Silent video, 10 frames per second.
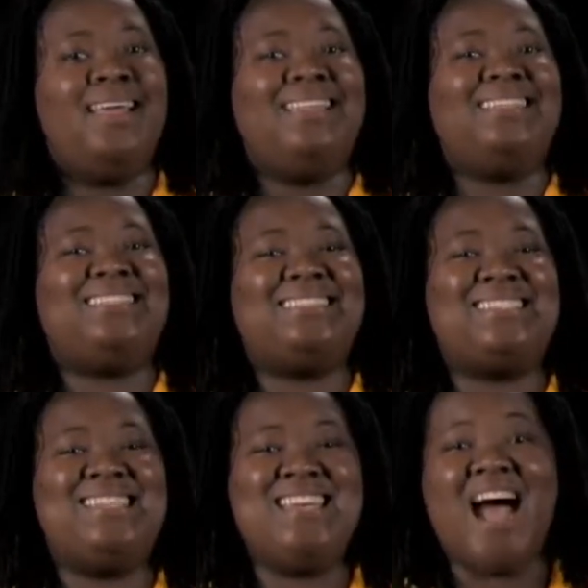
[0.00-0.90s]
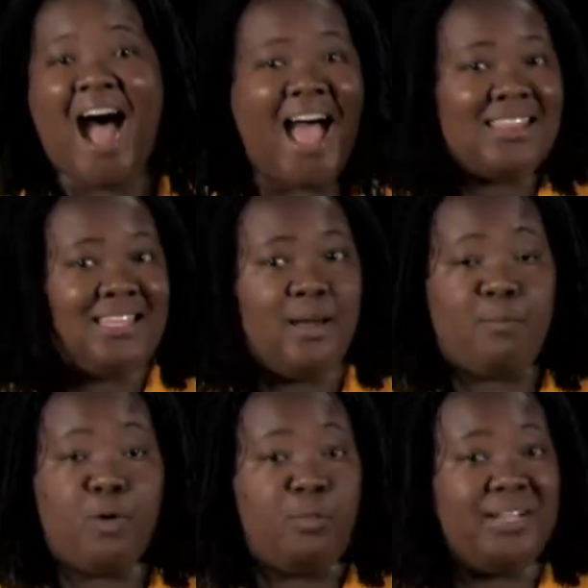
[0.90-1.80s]
This is not the
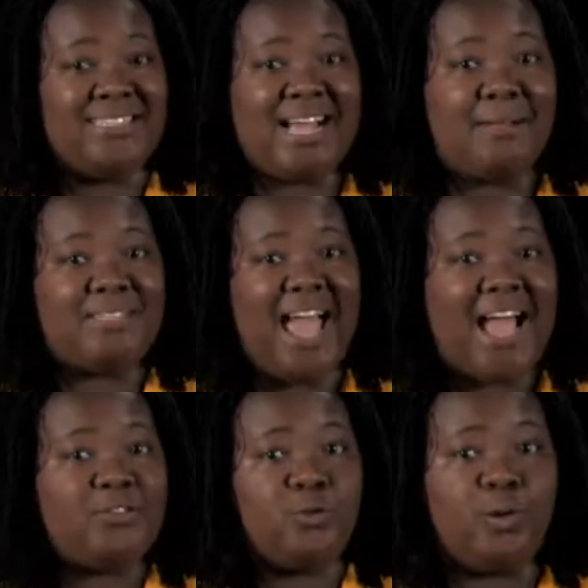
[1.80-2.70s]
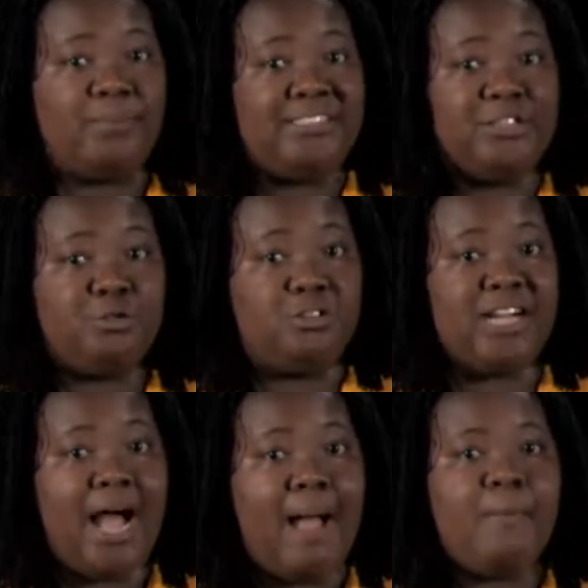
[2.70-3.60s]
appropriate time to ask for a potential
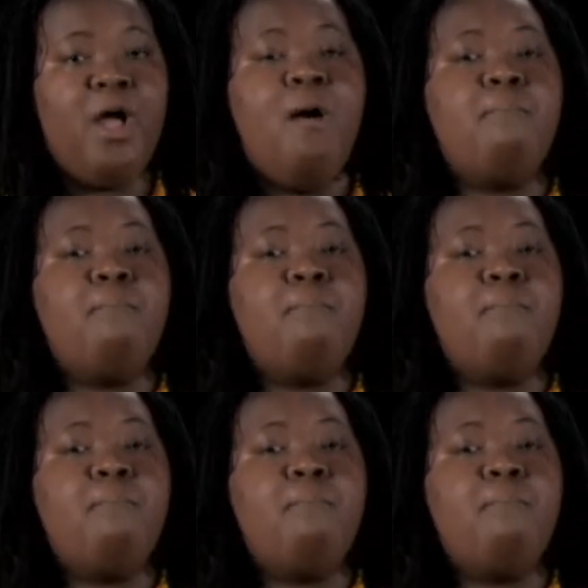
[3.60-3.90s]
job,